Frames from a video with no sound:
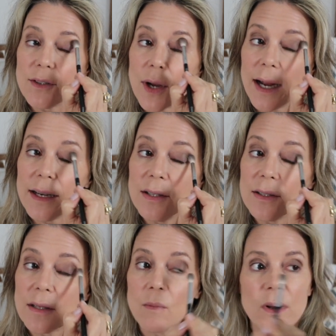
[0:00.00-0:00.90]
try to
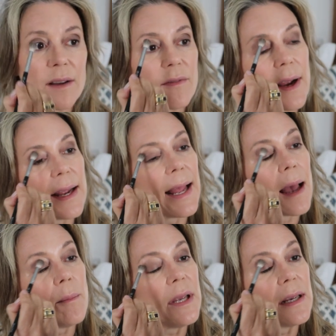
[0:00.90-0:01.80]
use them whenever I
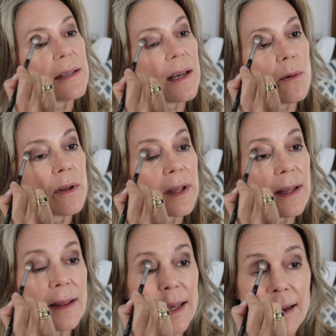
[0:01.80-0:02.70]
can because I
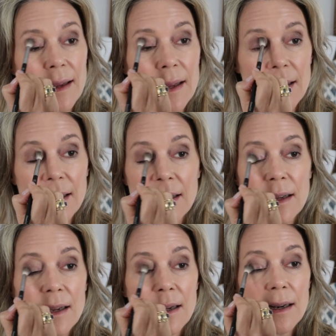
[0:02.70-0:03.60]
really think
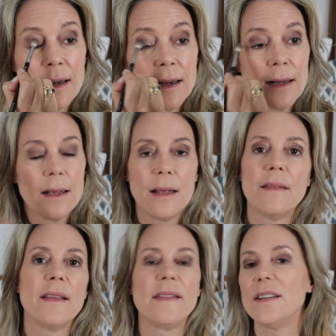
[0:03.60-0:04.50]

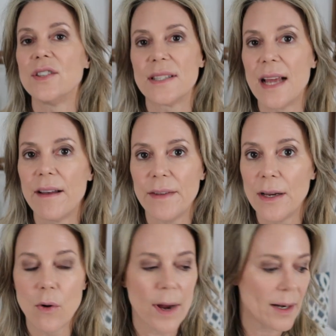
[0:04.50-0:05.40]
that they just have
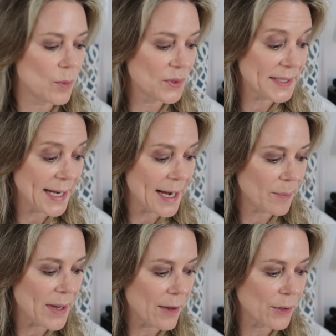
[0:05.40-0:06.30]
incredible
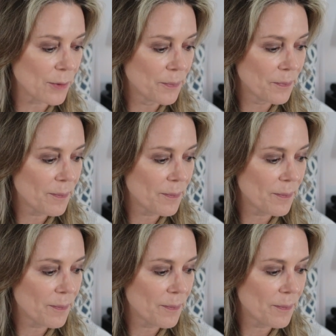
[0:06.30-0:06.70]
staying power.